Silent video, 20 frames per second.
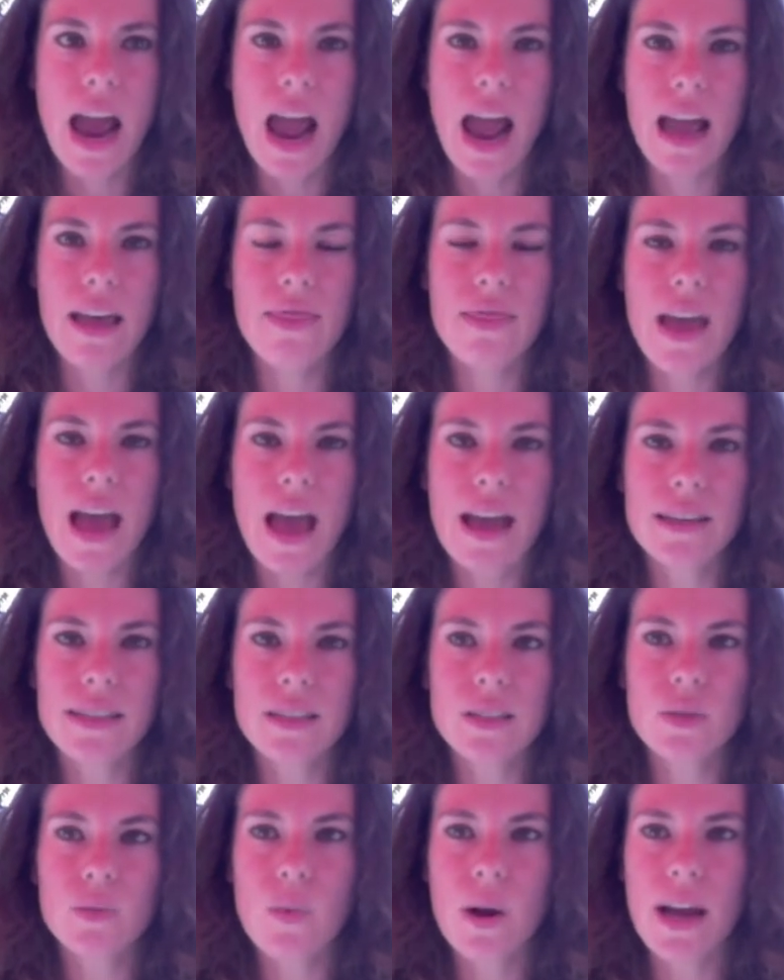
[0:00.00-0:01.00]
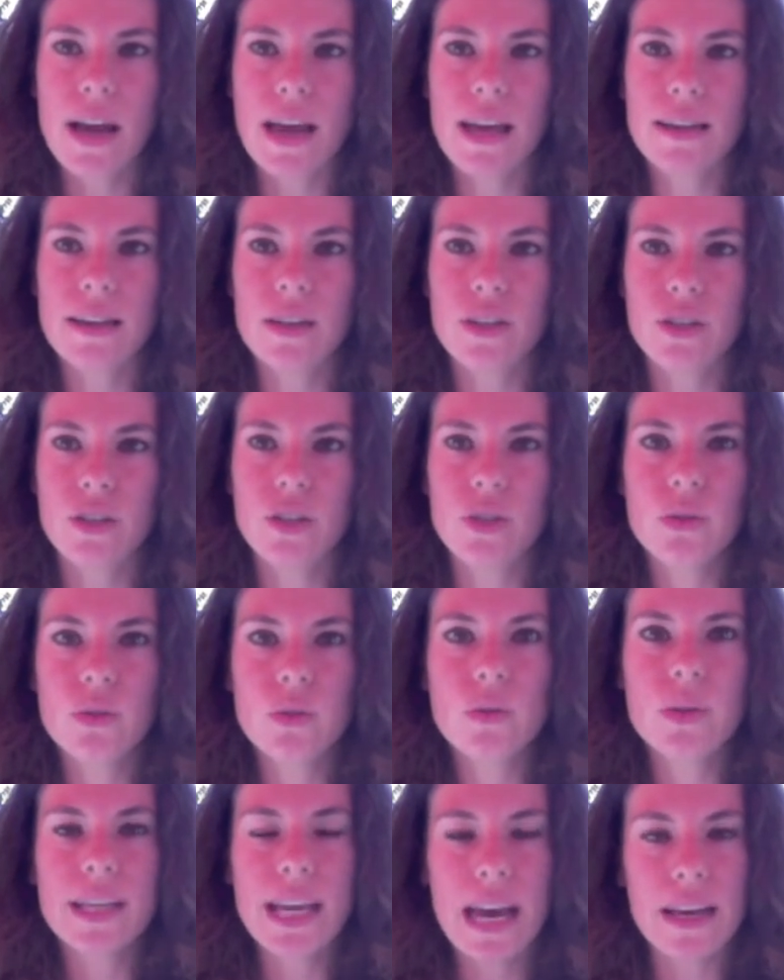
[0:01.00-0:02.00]
And that is when
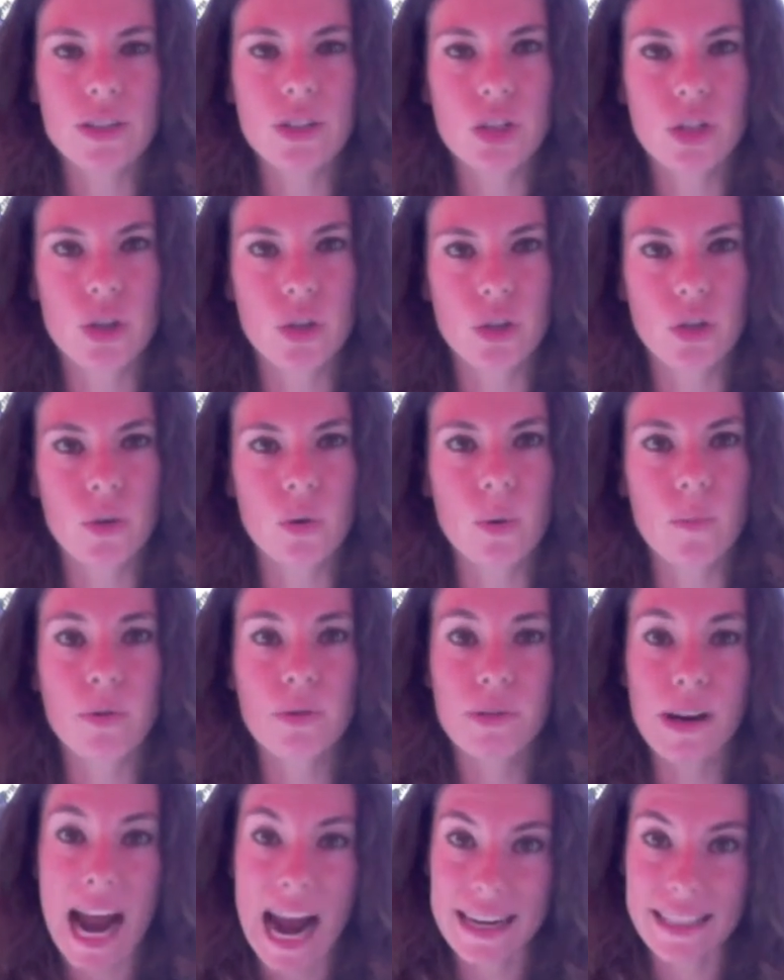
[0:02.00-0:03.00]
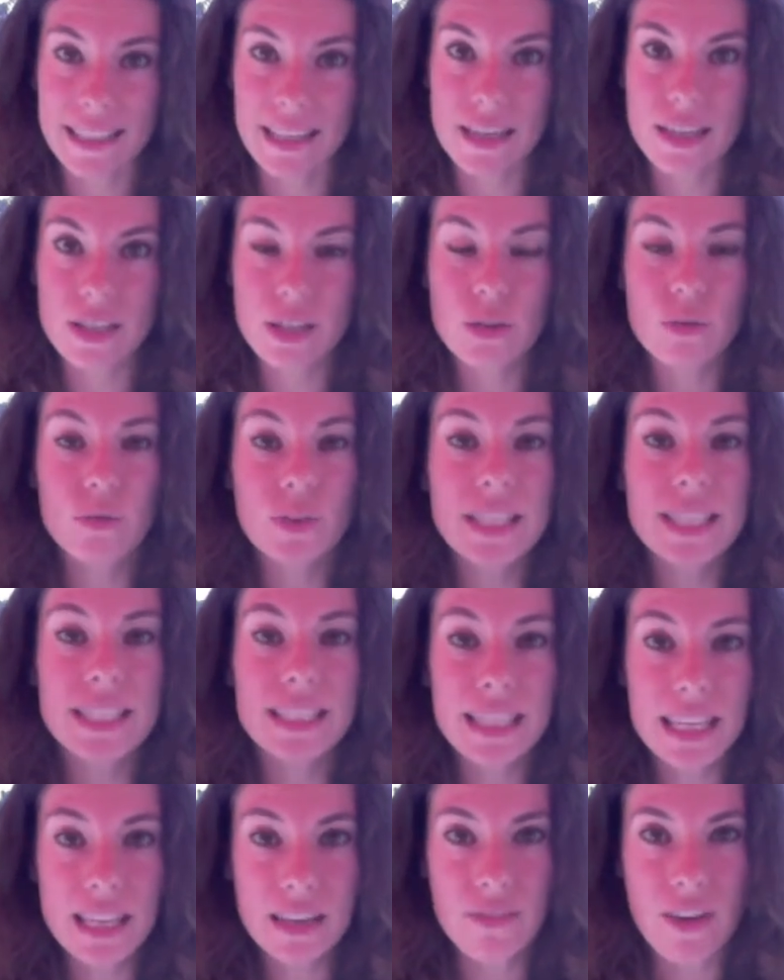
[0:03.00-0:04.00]
you get to practice
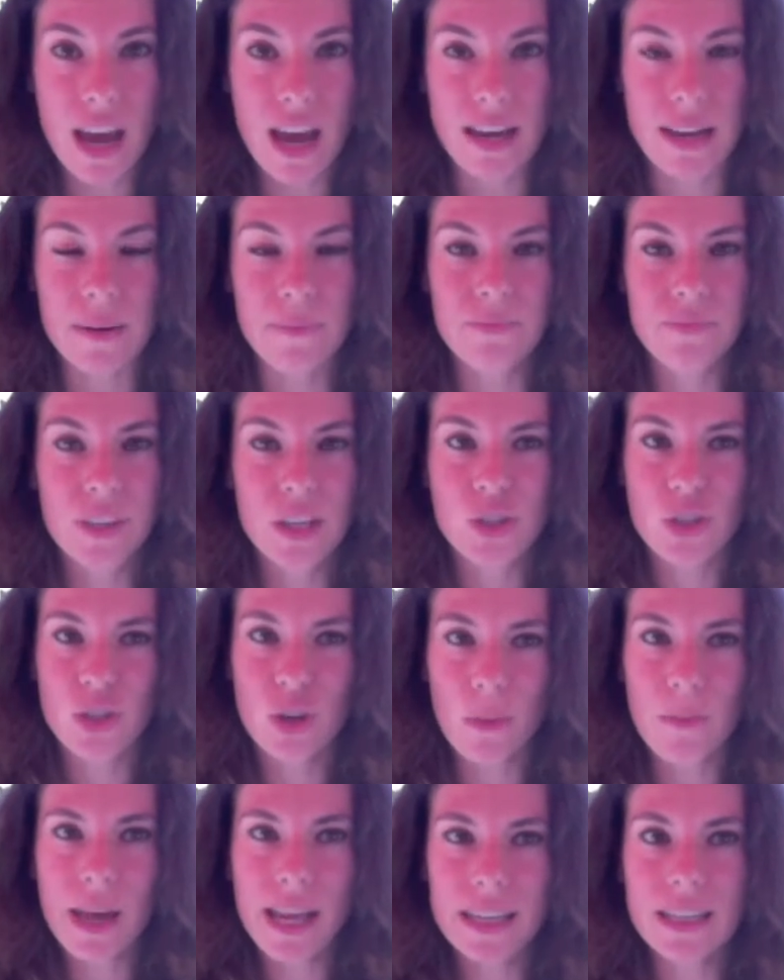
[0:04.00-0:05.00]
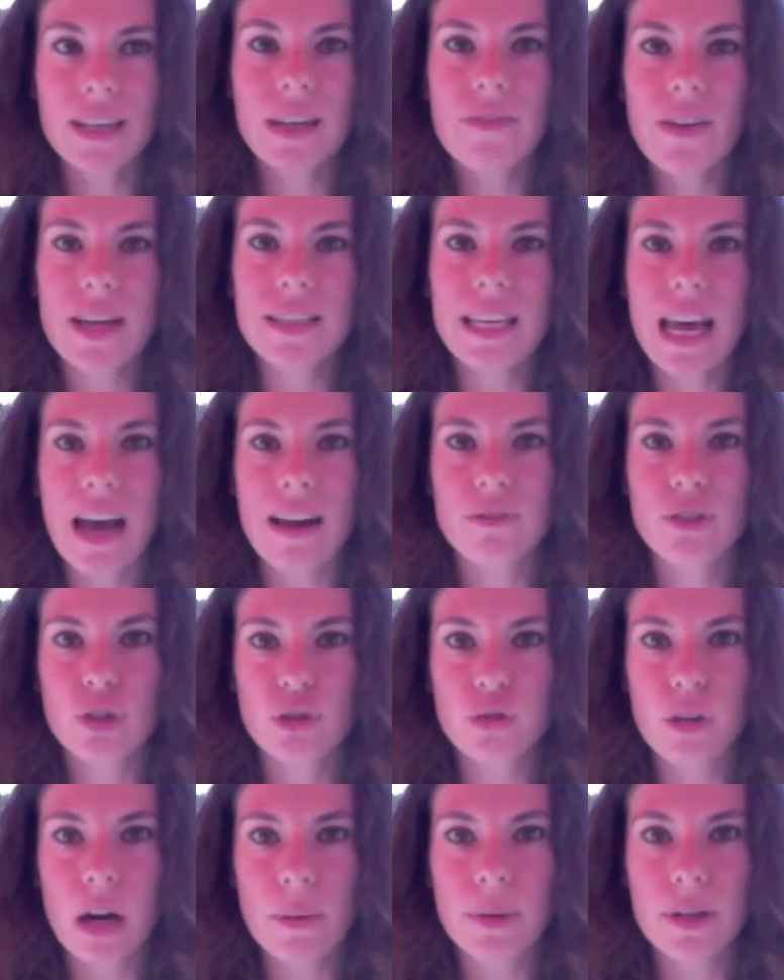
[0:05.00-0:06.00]
receiving so many of us have
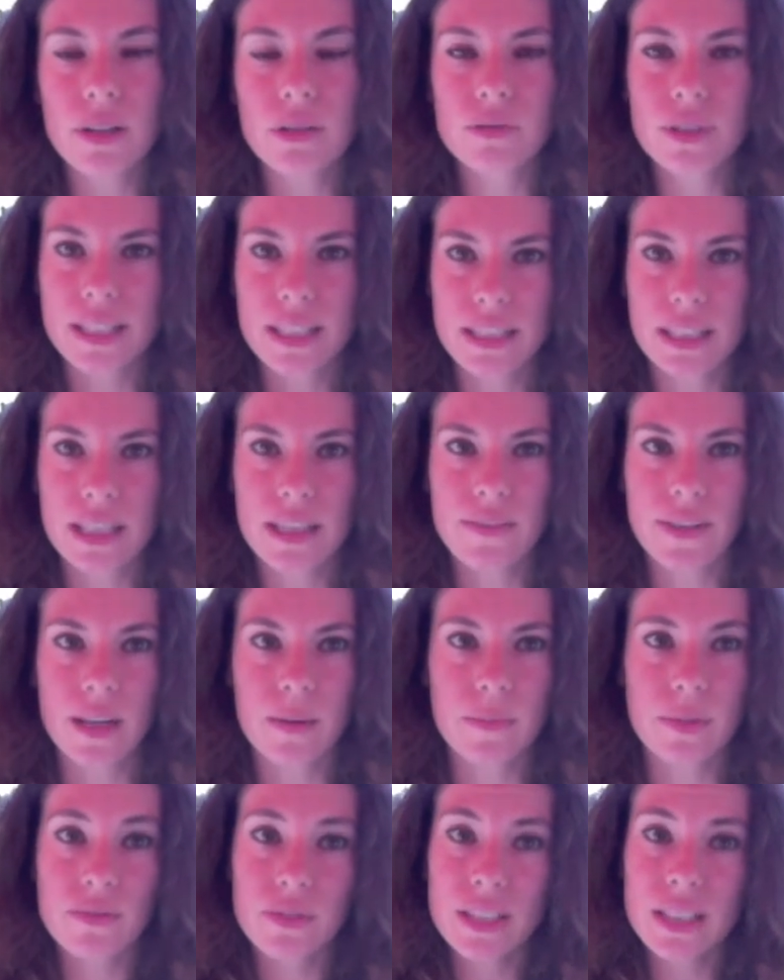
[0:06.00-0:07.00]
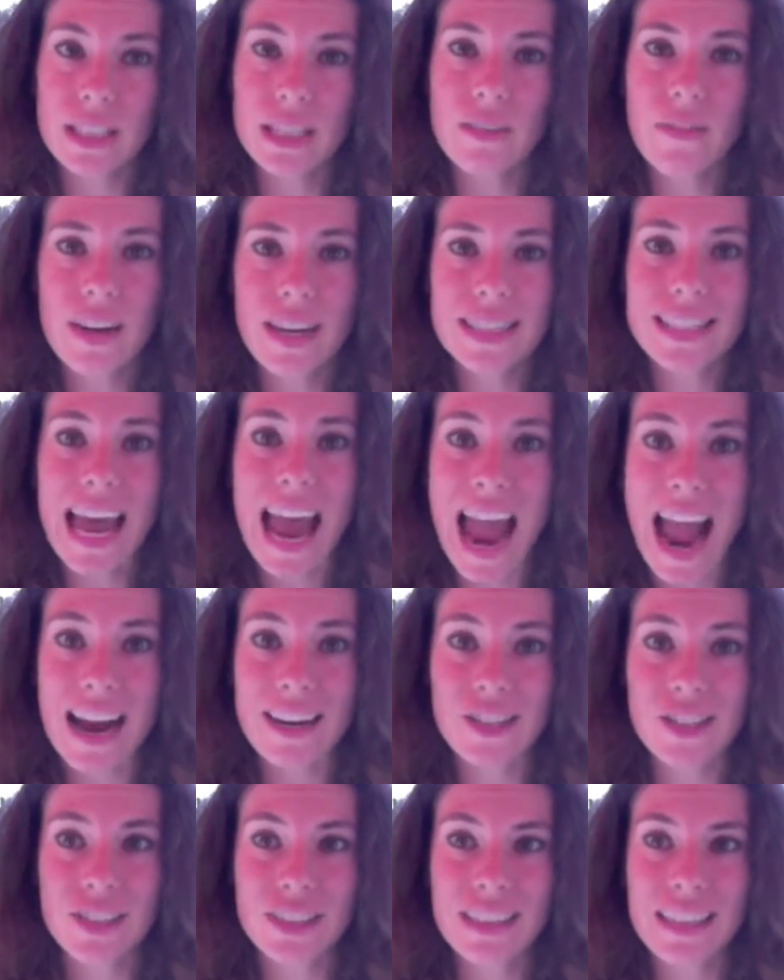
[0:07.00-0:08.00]
trouble receiving, but receiving is
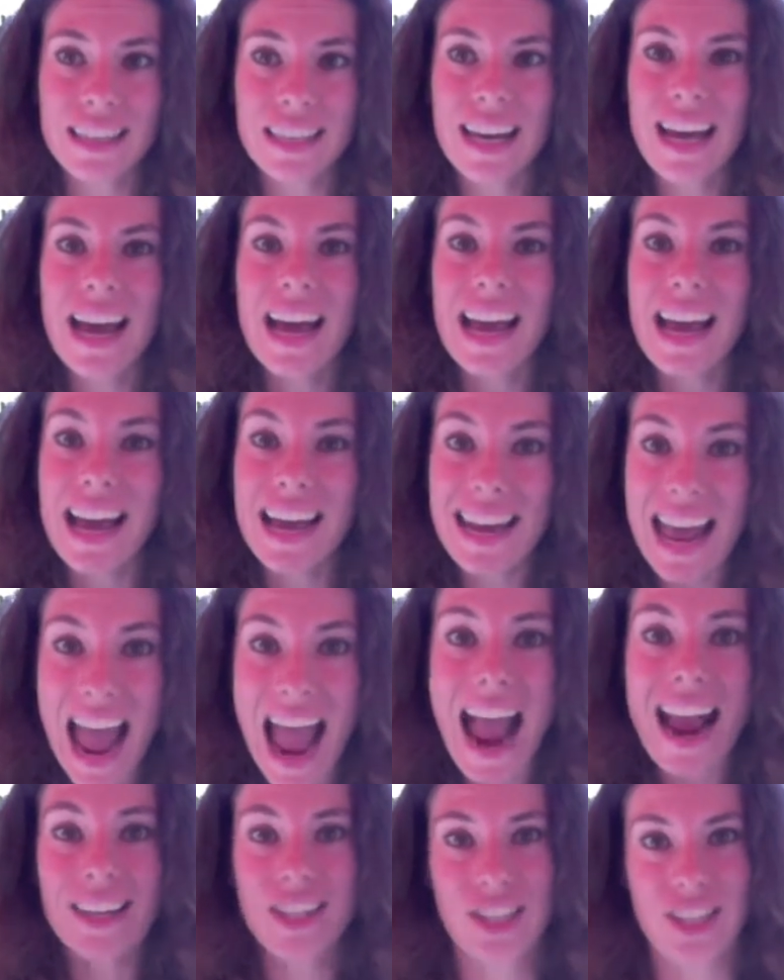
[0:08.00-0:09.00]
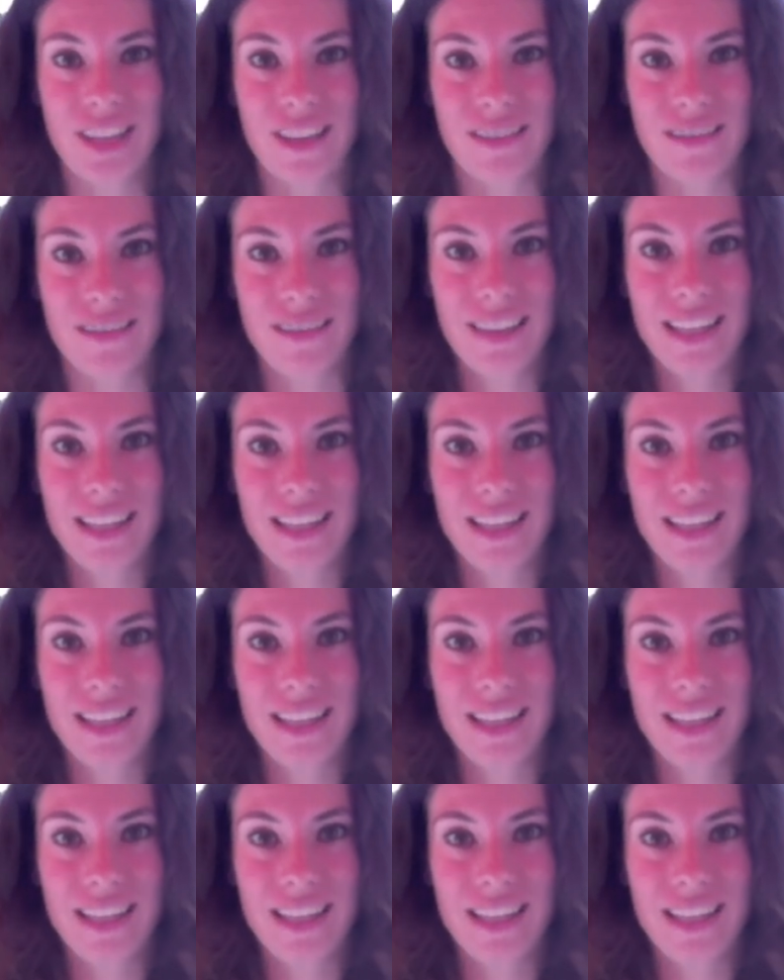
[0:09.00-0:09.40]
actually an action.